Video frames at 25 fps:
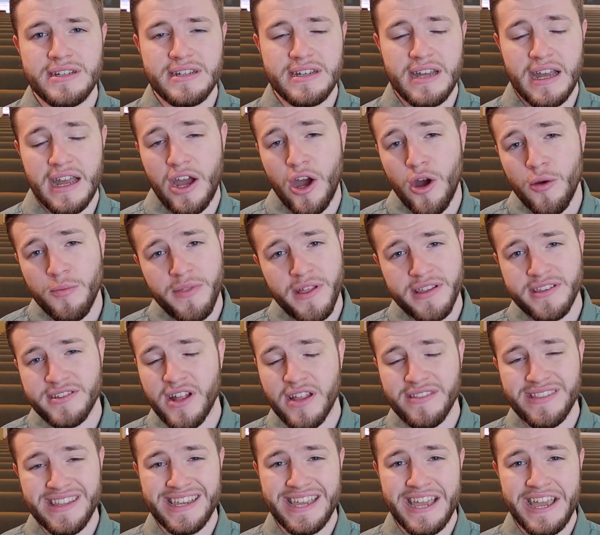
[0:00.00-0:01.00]
I hope that's
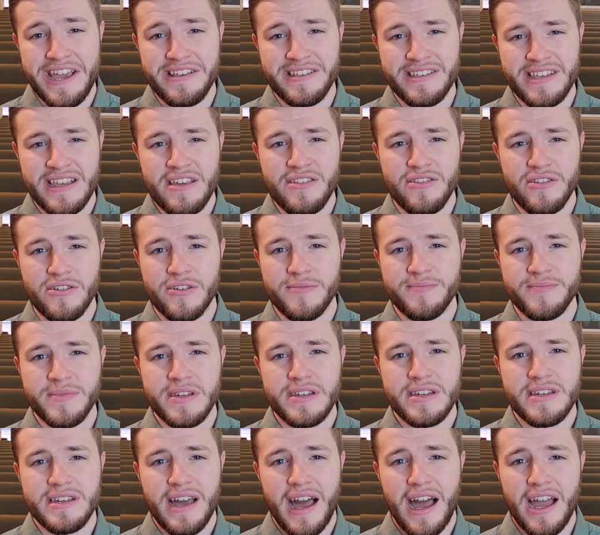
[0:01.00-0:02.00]
not the case either.
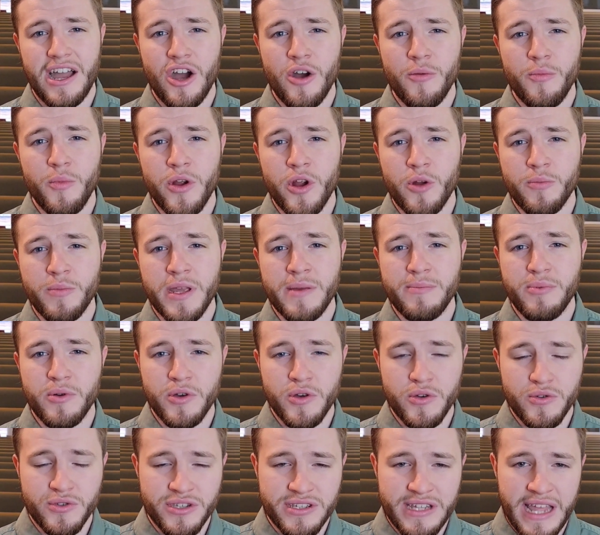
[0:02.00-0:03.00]
I hope we are people
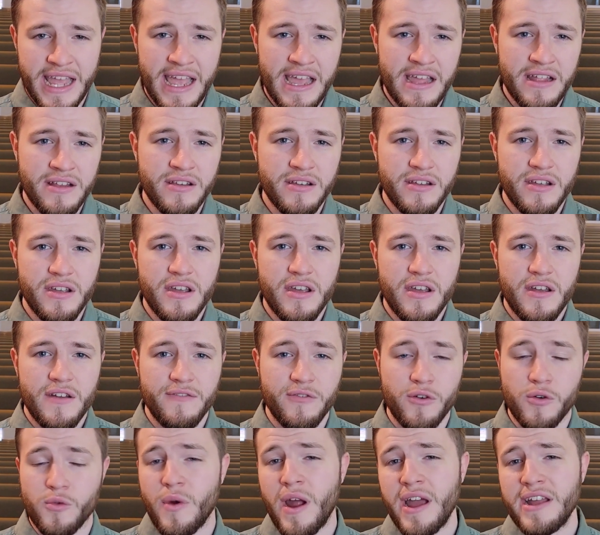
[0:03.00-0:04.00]
who stand
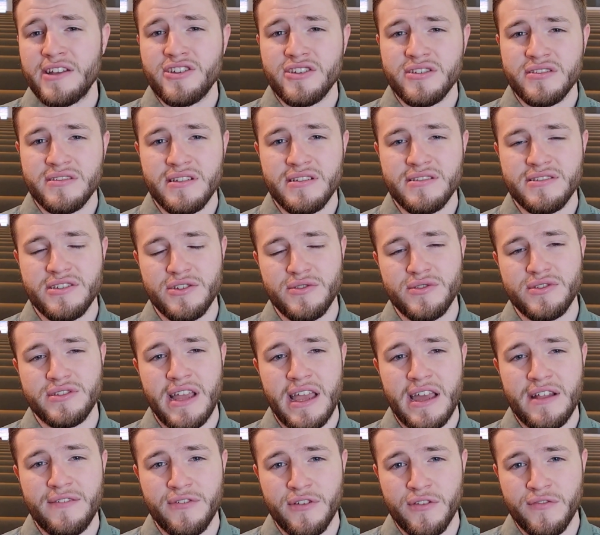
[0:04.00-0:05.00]
for righteousness, who
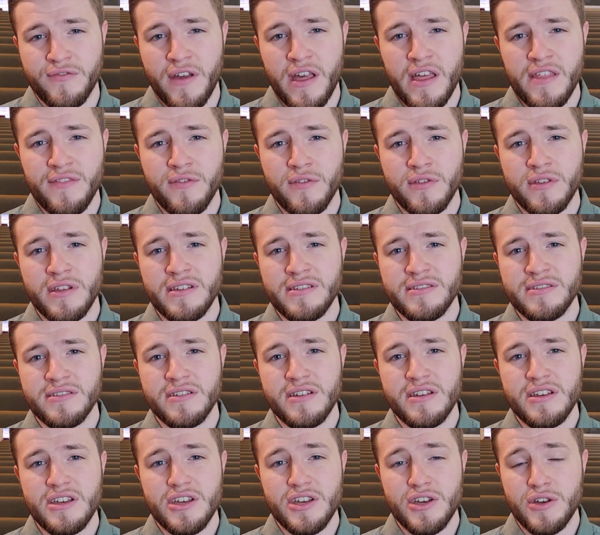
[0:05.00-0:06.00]
stand for faithfulness,
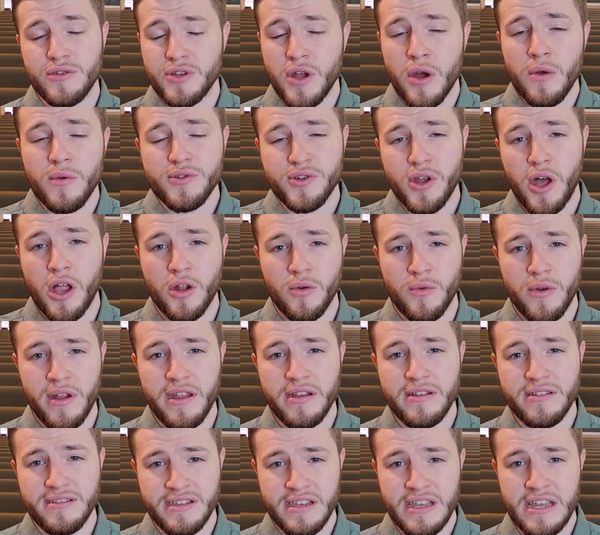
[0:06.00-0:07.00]
who don't
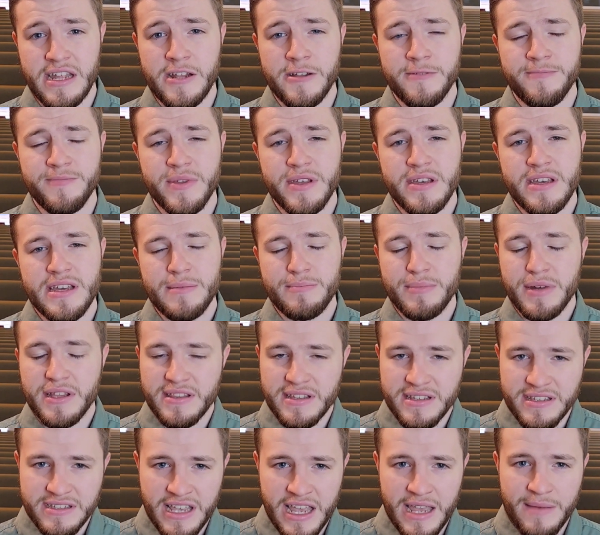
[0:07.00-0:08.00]
tolerate sin, but at
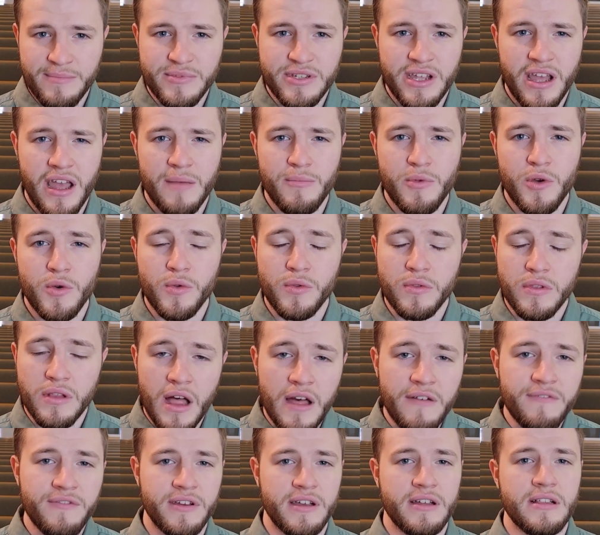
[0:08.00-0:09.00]
the same time who
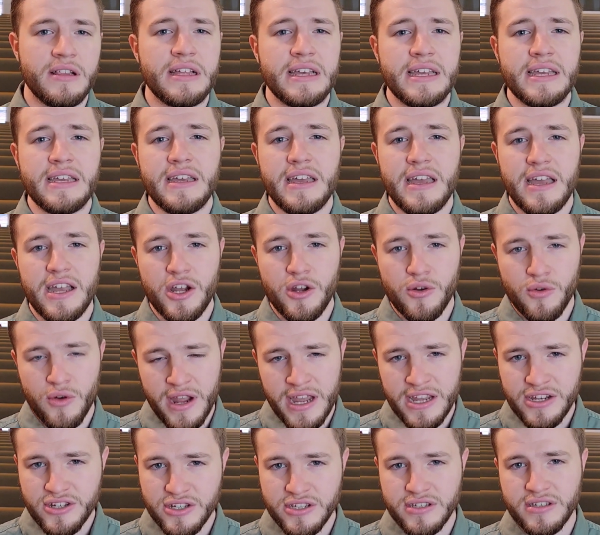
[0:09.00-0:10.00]
lovingly,
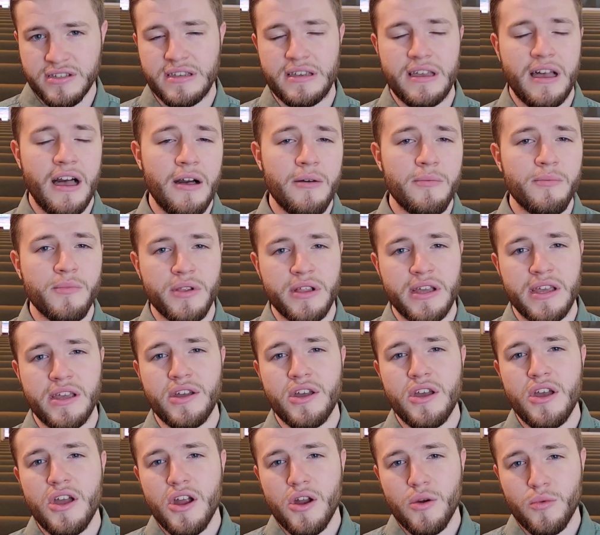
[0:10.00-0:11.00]
graciously,
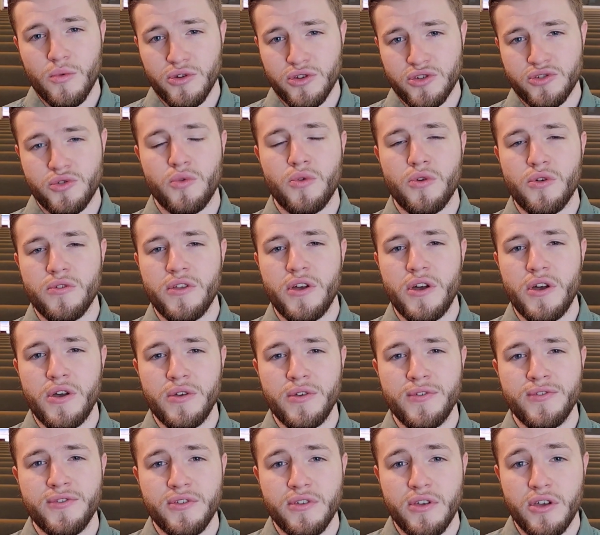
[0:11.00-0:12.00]
humbly restore
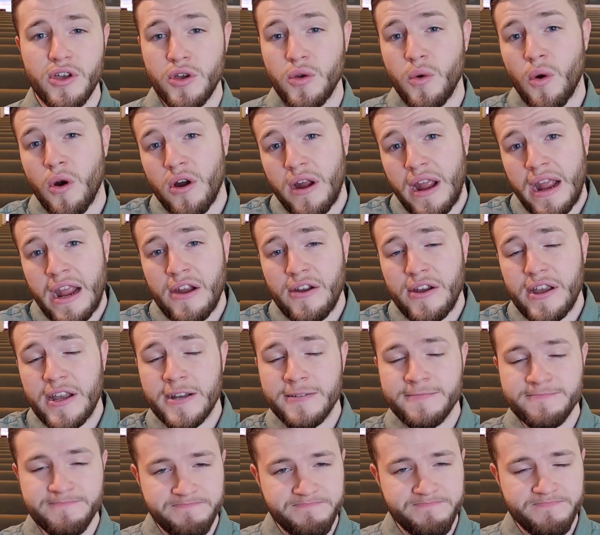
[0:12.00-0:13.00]
those who are erring.